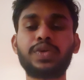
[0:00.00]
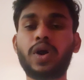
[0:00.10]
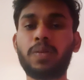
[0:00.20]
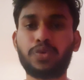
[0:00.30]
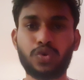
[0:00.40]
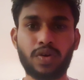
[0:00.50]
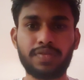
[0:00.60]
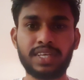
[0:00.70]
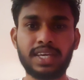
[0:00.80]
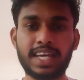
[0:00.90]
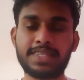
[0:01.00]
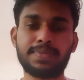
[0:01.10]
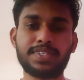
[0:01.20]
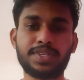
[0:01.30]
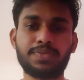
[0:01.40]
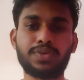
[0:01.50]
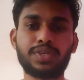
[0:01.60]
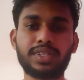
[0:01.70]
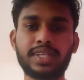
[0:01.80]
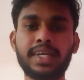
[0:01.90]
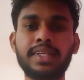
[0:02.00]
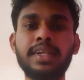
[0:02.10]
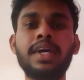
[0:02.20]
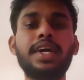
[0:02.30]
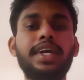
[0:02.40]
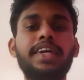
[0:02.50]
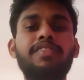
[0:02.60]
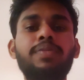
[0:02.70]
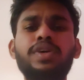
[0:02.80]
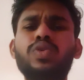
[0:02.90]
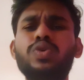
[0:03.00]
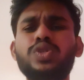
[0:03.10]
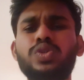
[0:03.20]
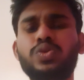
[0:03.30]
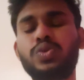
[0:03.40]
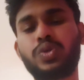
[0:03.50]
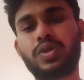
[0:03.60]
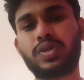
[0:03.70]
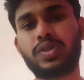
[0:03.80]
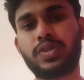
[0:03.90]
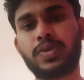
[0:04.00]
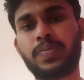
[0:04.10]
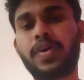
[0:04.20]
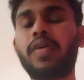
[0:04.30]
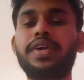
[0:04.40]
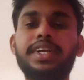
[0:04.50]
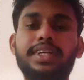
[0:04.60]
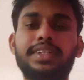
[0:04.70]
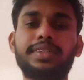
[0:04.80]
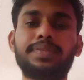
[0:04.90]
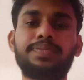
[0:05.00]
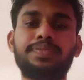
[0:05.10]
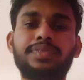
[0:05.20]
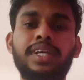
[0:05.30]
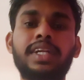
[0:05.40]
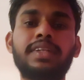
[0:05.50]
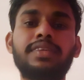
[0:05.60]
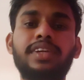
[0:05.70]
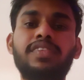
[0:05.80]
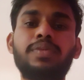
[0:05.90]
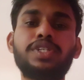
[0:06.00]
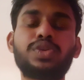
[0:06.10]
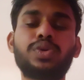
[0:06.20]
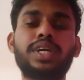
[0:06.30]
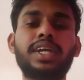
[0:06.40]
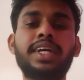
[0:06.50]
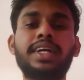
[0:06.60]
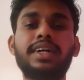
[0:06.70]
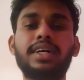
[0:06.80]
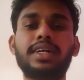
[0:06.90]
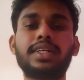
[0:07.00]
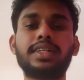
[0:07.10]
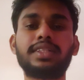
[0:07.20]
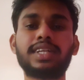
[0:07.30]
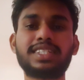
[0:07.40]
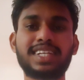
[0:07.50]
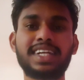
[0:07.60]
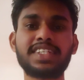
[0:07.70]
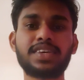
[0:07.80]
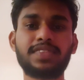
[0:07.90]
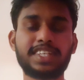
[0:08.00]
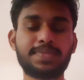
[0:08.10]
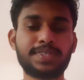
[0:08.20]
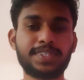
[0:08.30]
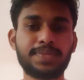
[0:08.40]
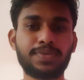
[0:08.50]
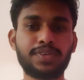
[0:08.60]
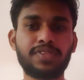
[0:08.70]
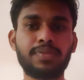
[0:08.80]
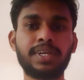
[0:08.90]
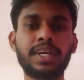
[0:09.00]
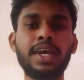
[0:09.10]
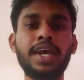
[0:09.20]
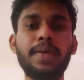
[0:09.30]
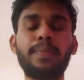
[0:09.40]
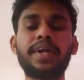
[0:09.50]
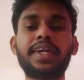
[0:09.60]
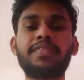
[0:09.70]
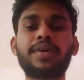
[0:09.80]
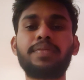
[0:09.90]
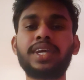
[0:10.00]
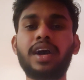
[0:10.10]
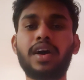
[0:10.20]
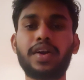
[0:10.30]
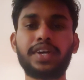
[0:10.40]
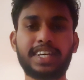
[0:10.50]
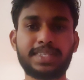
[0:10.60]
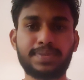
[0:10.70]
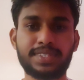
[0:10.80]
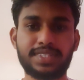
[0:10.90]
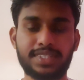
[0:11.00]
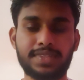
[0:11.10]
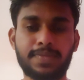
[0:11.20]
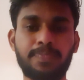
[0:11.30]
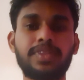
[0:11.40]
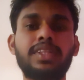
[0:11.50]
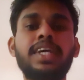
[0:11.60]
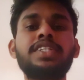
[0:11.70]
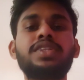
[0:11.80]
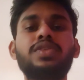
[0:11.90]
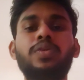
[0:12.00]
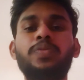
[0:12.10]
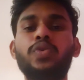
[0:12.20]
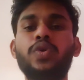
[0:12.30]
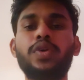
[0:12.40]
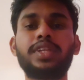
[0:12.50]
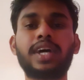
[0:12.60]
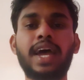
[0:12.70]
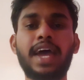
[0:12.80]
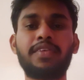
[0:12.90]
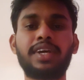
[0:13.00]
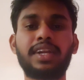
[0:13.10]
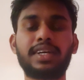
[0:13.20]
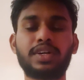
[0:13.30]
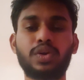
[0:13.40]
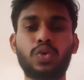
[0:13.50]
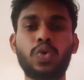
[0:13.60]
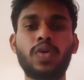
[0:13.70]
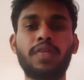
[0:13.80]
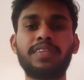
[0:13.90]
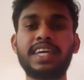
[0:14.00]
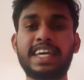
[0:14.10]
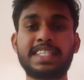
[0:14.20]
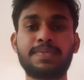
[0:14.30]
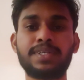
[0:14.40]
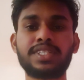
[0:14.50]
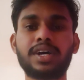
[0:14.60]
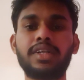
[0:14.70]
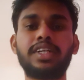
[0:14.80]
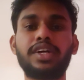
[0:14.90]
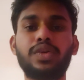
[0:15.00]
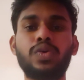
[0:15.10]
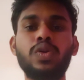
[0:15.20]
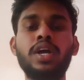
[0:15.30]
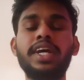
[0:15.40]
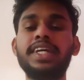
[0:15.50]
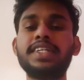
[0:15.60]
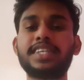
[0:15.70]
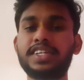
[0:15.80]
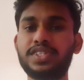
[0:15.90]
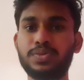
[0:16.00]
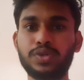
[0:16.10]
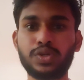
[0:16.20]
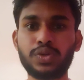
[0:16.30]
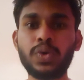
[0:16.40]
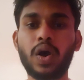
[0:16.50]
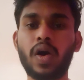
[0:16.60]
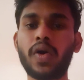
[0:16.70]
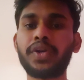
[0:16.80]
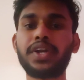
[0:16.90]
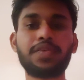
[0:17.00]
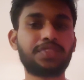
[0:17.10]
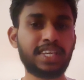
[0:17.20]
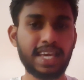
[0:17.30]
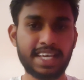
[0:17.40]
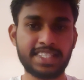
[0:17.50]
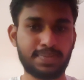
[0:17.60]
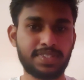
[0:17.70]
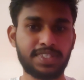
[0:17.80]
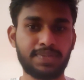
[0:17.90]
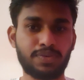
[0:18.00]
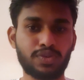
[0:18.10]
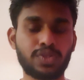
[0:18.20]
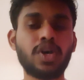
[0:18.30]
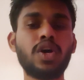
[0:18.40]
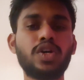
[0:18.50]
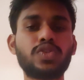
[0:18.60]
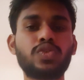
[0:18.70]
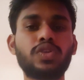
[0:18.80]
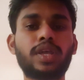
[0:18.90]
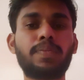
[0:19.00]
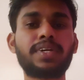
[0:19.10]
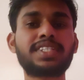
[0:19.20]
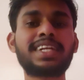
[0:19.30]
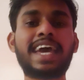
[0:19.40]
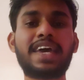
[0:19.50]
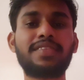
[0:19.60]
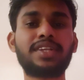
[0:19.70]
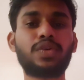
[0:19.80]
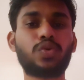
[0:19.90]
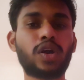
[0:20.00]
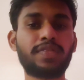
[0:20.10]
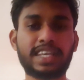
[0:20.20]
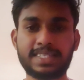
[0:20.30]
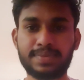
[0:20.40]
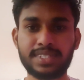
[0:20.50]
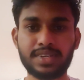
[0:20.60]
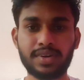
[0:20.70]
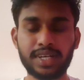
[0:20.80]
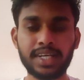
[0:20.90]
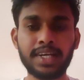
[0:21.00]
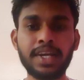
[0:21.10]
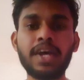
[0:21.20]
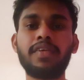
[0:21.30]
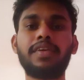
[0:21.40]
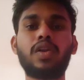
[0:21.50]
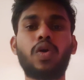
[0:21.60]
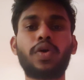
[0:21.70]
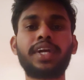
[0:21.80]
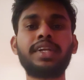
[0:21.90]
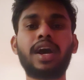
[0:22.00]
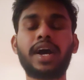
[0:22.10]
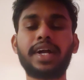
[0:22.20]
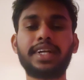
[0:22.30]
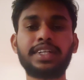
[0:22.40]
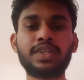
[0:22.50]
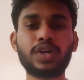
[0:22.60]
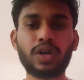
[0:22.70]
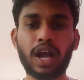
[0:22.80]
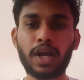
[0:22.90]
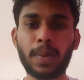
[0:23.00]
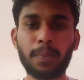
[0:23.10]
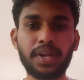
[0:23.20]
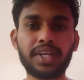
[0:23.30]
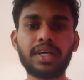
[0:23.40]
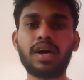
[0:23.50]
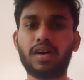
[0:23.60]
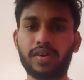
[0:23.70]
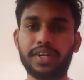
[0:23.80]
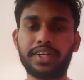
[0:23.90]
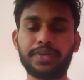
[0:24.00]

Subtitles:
to approve of the expense report. Then it will be goes to auditing. Then it will be showing like the status of the expense report will be pending from the audit expense. Next, whoever the having a role of the expense auditor role, he is eligible to audit of the expense reports. So the person having the role of the expense auditor will log in and complete the audit.